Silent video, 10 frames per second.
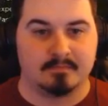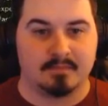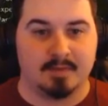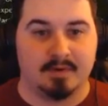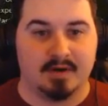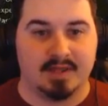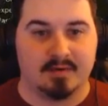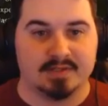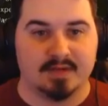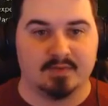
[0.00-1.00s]
And apparently that
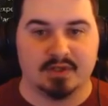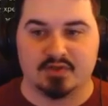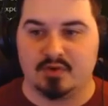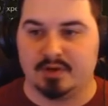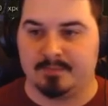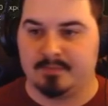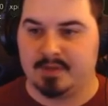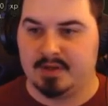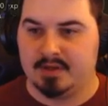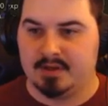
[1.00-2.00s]
was enough to destroy it.
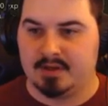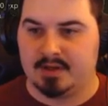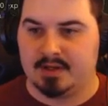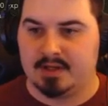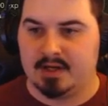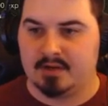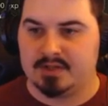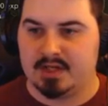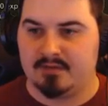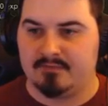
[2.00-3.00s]
And now
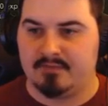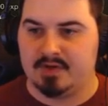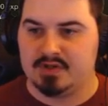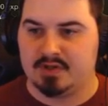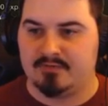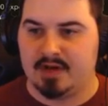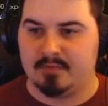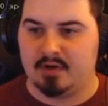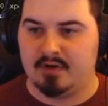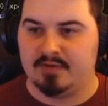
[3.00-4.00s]
take a
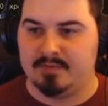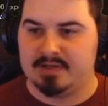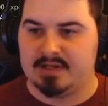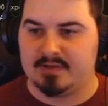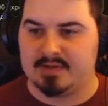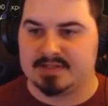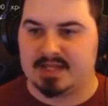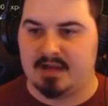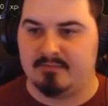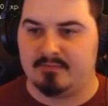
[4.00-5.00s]
fragment of Dementiath and
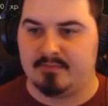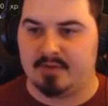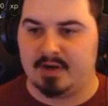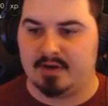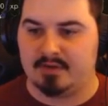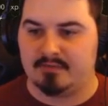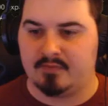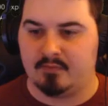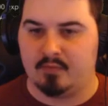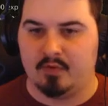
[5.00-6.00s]
escape
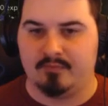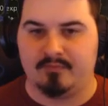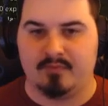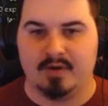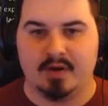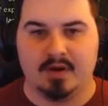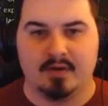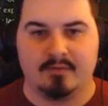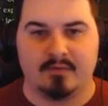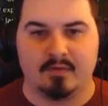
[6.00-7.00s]
from
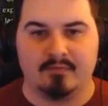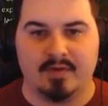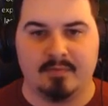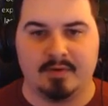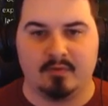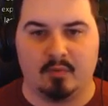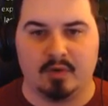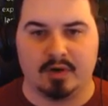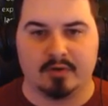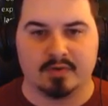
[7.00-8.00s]
Vamped
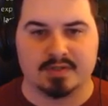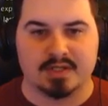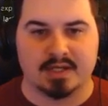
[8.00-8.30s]
Warriors.